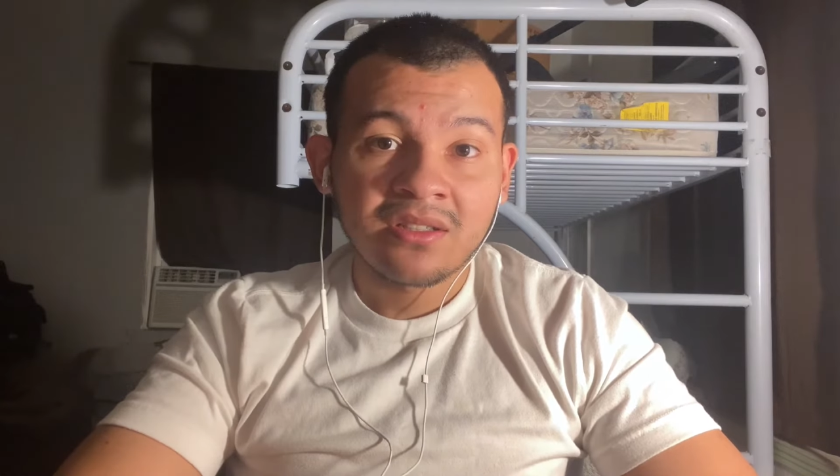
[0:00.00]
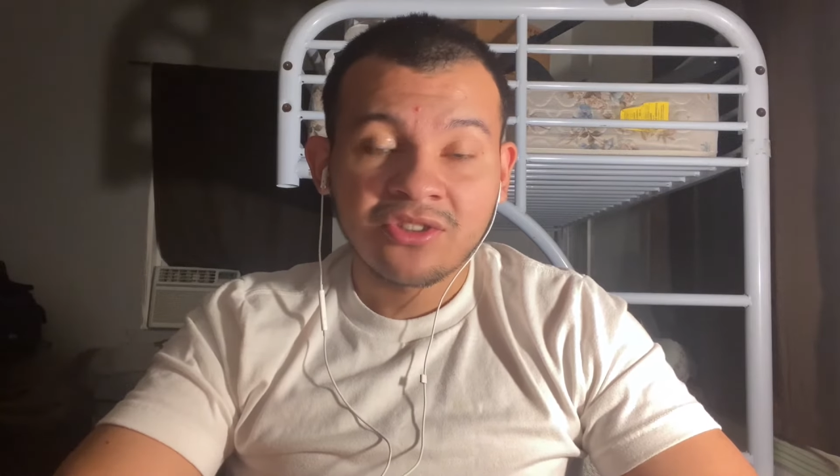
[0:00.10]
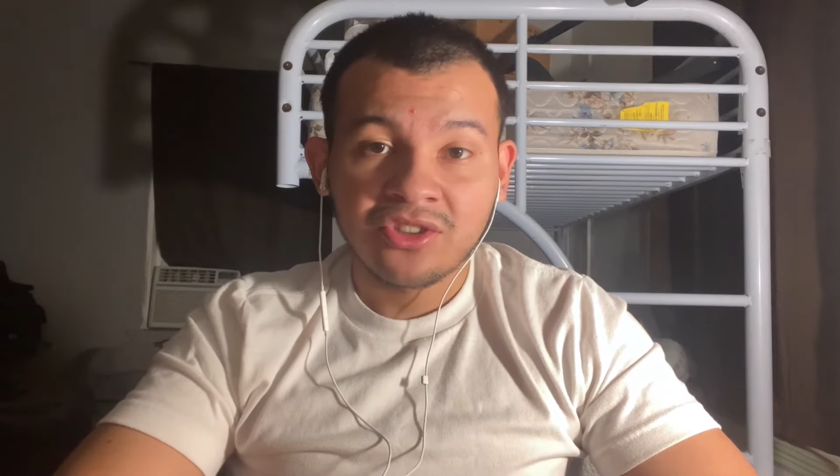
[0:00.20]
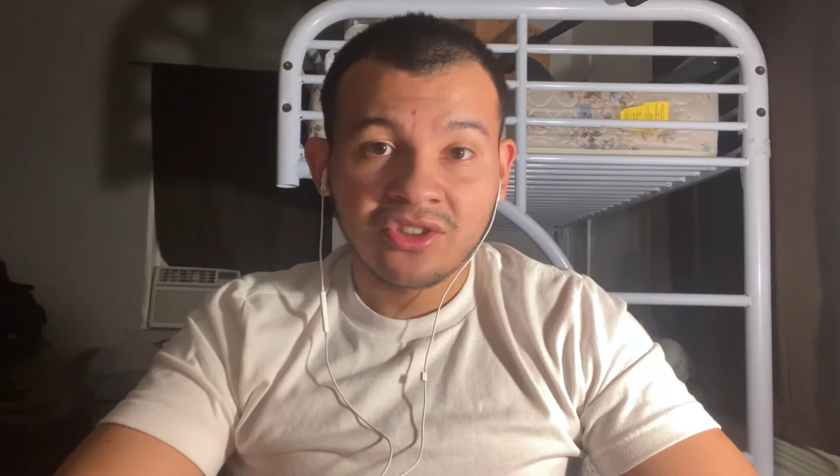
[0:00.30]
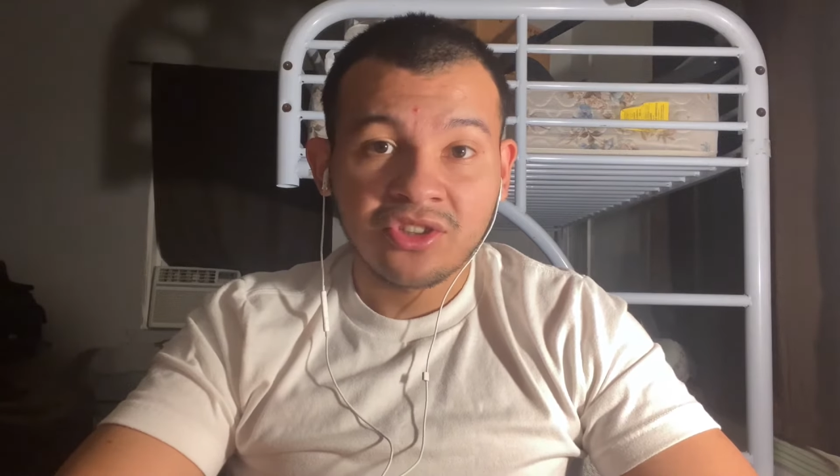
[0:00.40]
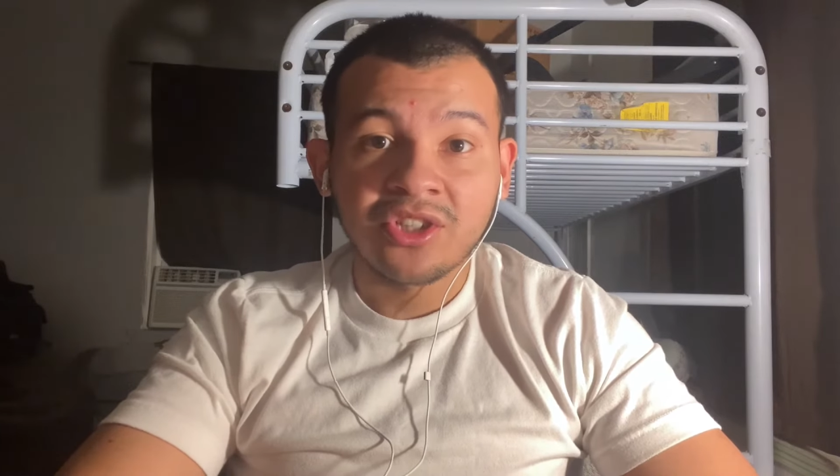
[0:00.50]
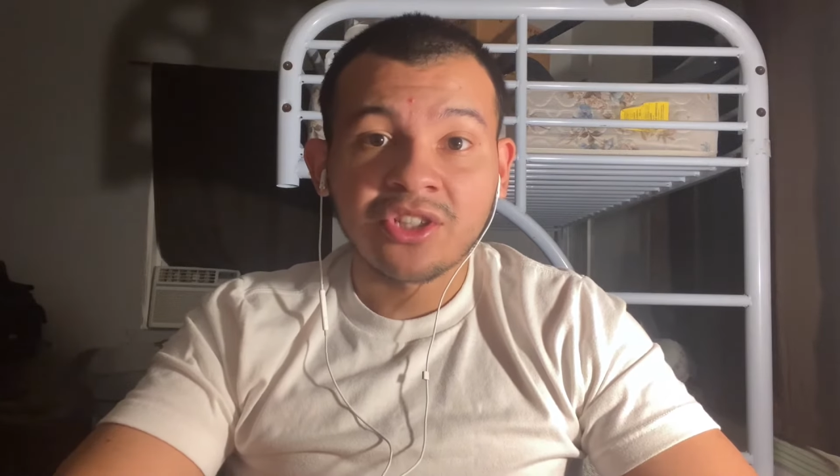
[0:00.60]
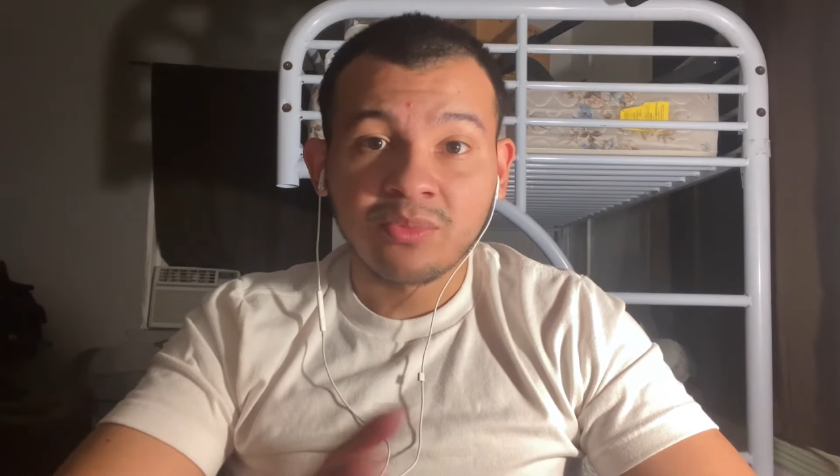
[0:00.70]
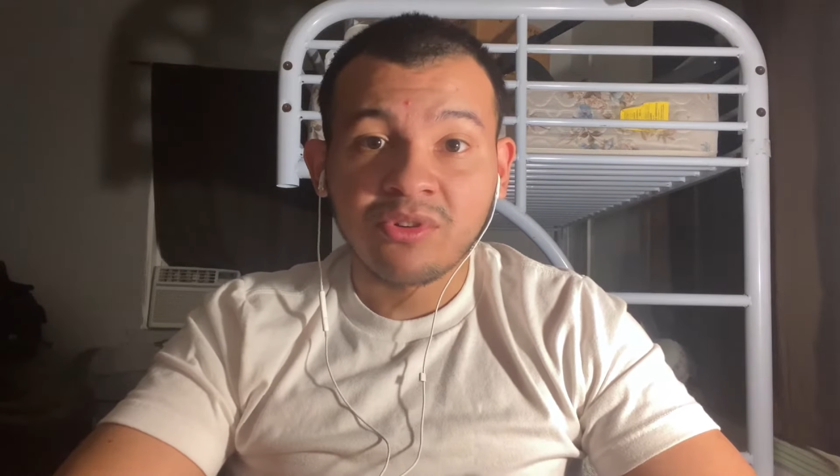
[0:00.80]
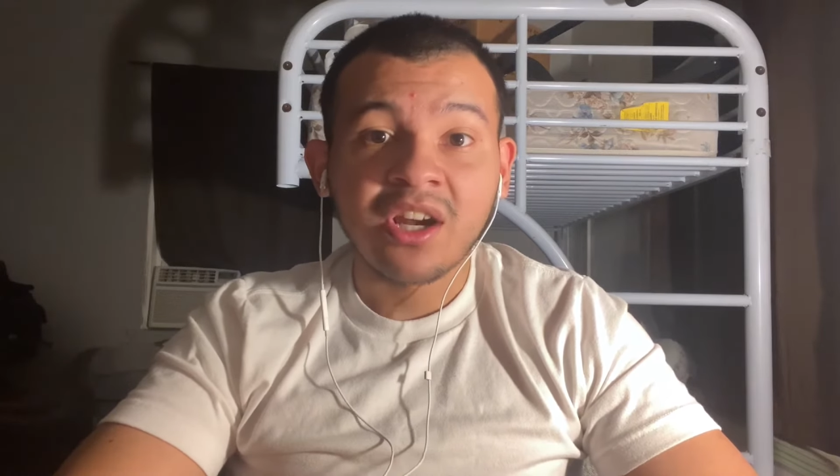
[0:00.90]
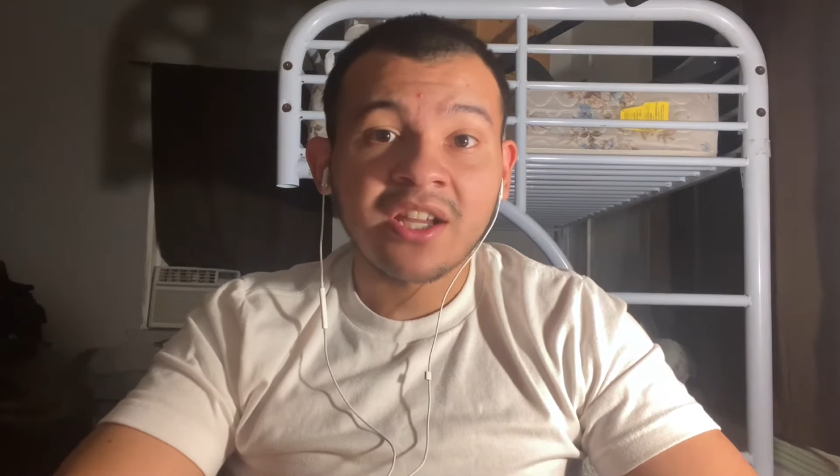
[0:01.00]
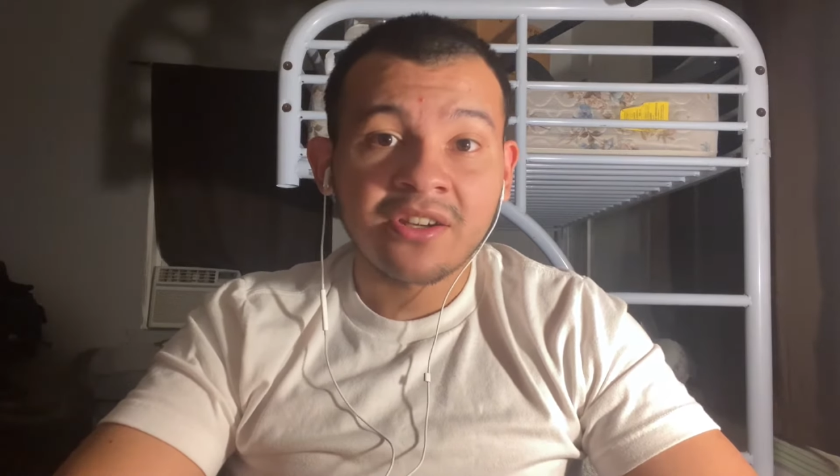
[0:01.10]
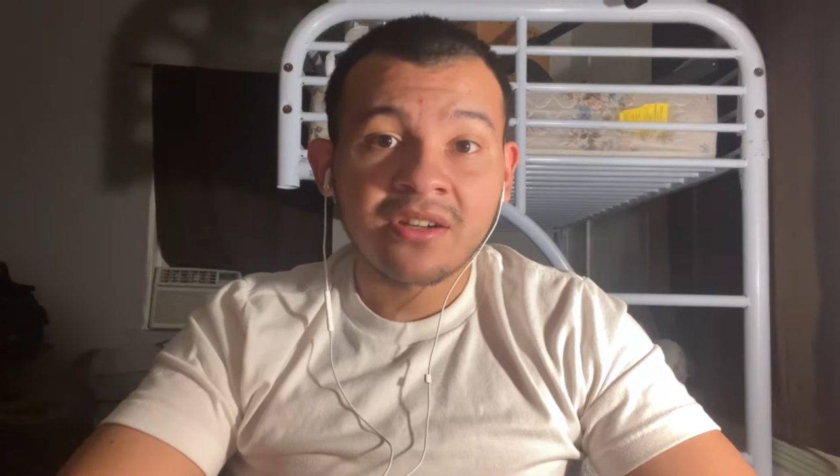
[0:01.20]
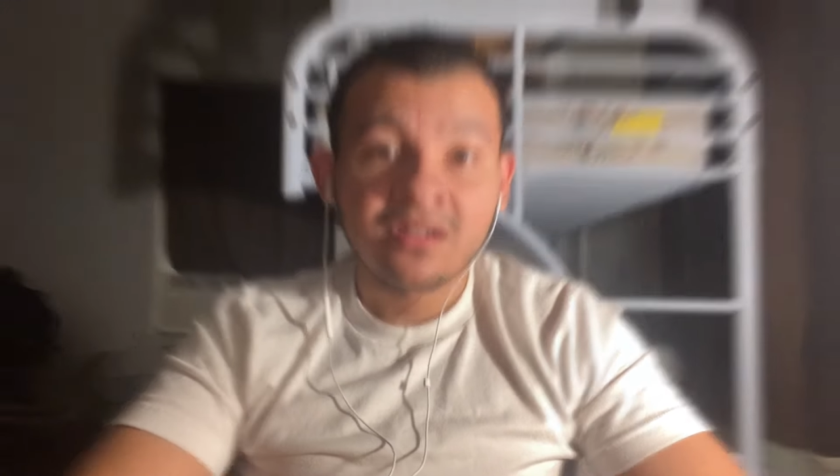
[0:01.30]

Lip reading: just a year prior.